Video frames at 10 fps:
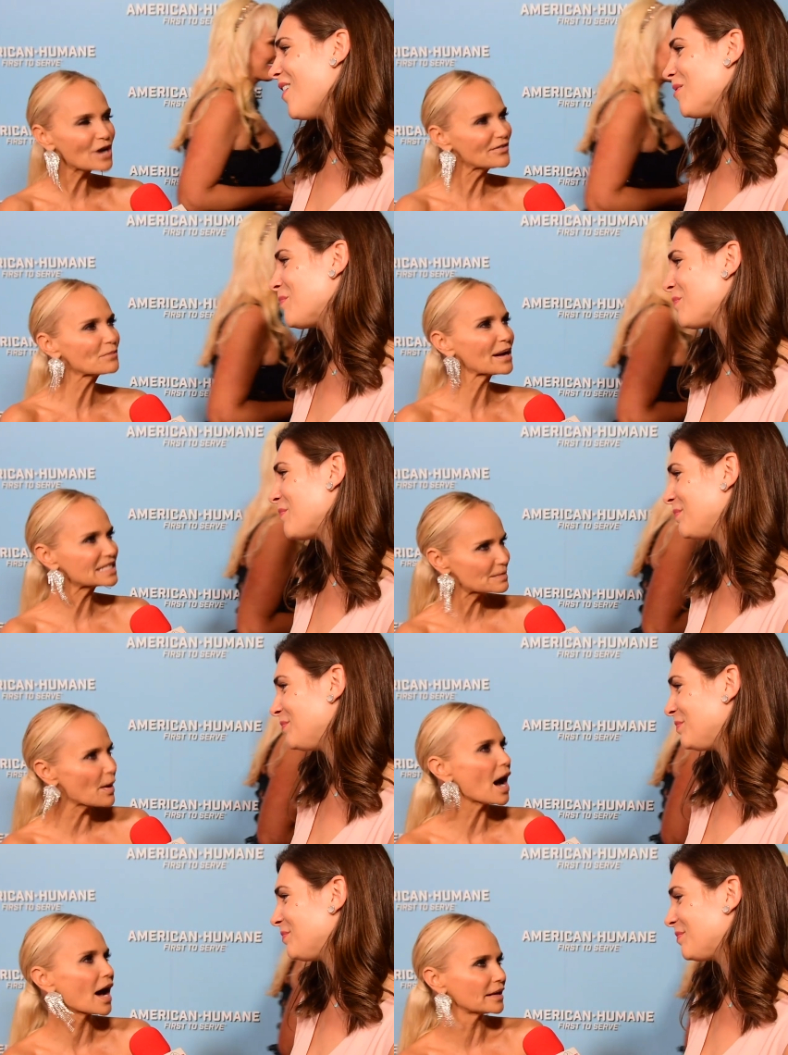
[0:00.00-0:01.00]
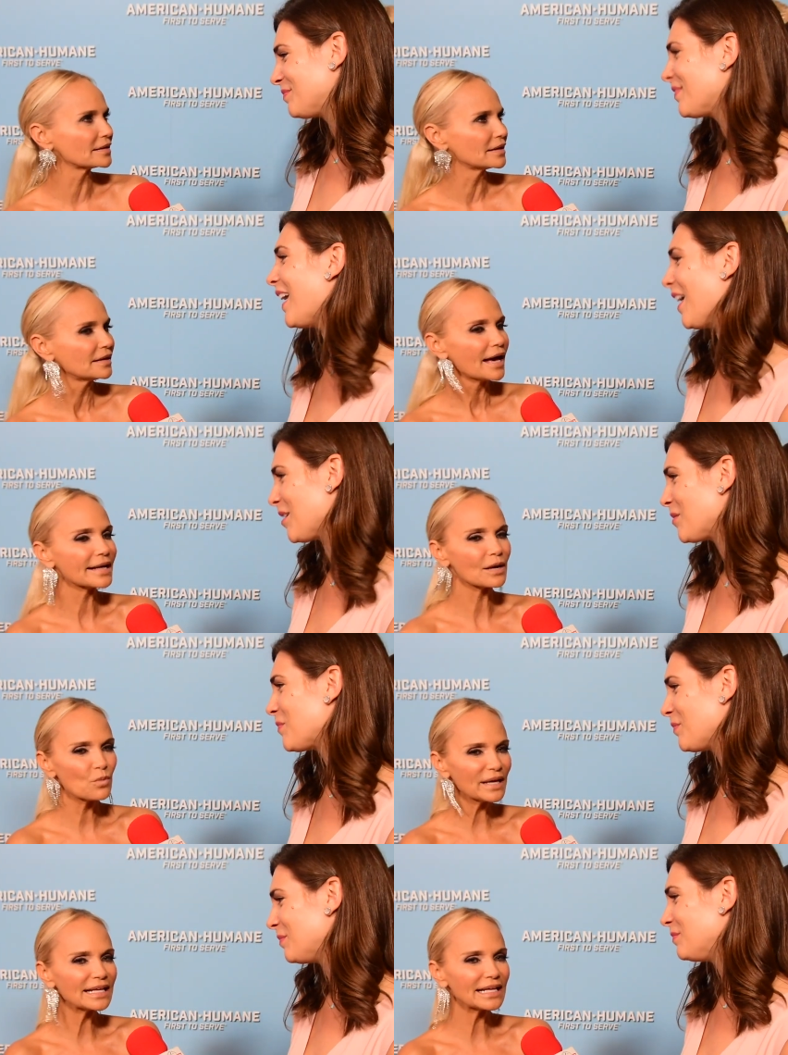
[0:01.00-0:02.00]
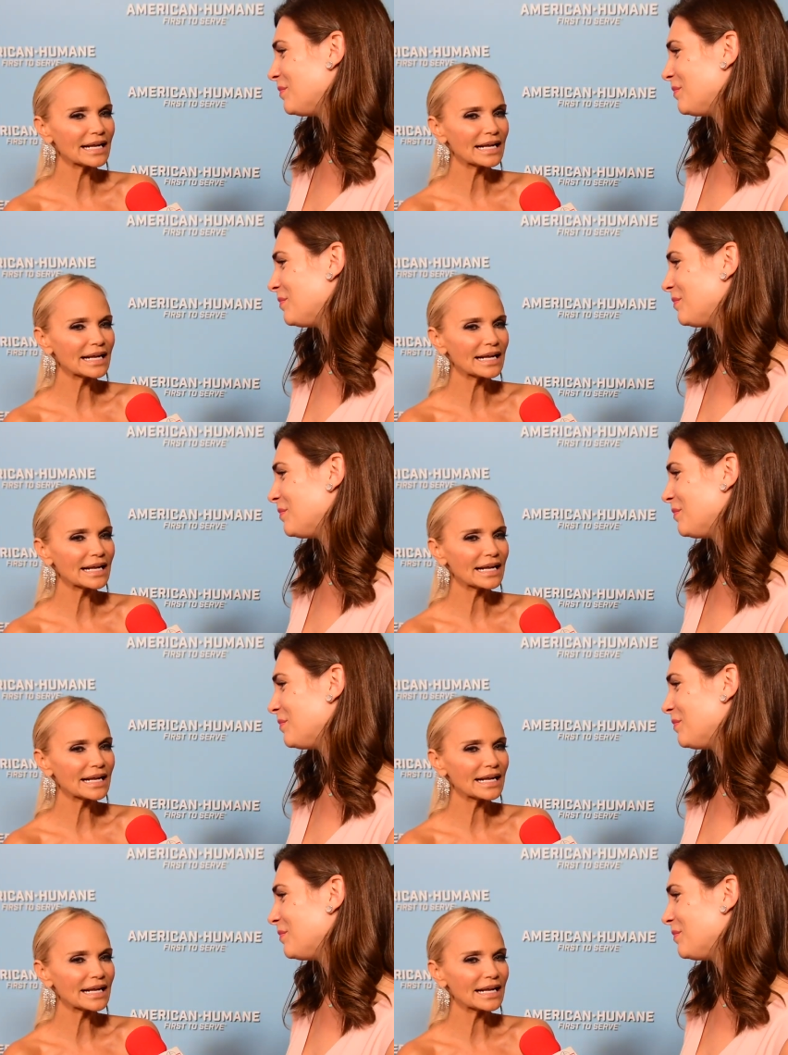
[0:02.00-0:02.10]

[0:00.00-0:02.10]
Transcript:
Speaker 1: driving my spot. Yeah. And I went in